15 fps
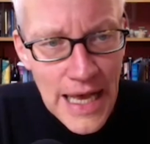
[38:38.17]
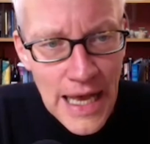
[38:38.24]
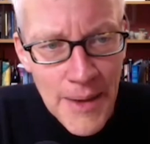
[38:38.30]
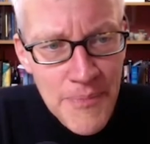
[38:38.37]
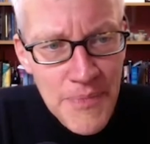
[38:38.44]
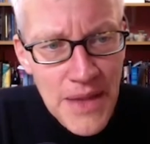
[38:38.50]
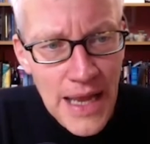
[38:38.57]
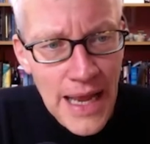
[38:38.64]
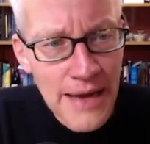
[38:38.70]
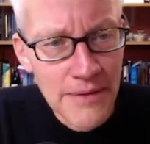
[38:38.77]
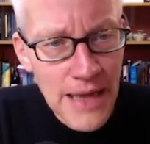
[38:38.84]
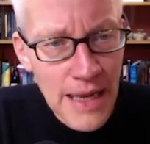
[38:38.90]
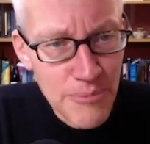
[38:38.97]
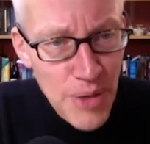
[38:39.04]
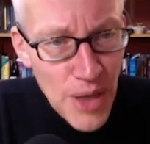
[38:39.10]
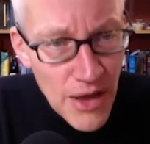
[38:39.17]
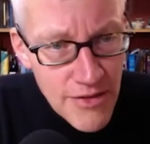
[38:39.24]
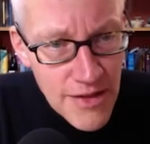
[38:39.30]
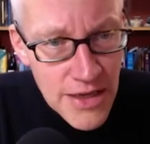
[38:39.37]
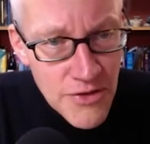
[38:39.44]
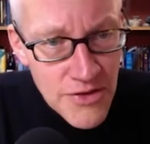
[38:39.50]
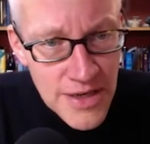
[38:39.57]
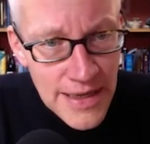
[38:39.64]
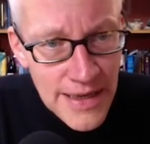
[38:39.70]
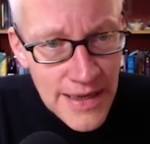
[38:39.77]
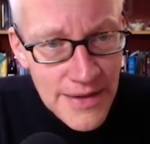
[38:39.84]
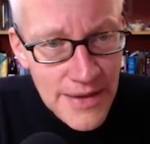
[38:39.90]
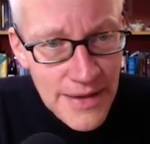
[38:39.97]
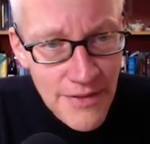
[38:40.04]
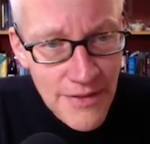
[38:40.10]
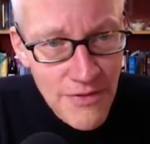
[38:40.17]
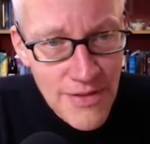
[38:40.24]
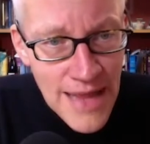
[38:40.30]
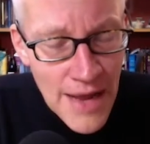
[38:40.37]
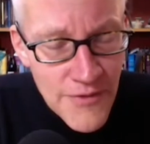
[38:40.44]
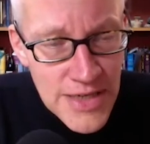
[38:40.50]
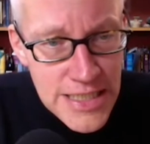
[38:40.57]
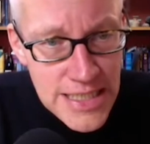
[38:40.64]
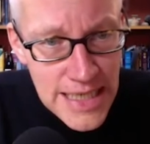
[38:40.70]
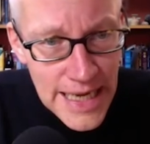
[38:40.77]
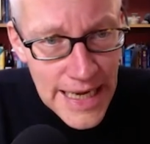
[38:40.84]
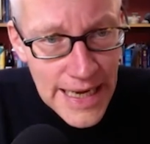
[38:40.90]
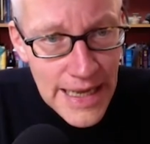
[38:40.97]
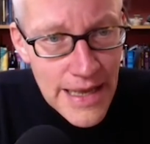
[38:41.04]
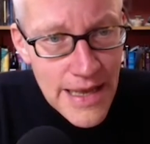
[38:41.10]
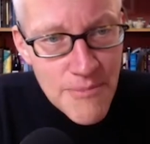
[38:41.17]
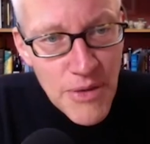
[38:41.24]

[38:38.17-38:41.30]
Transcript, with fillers: and persecuted it savagely.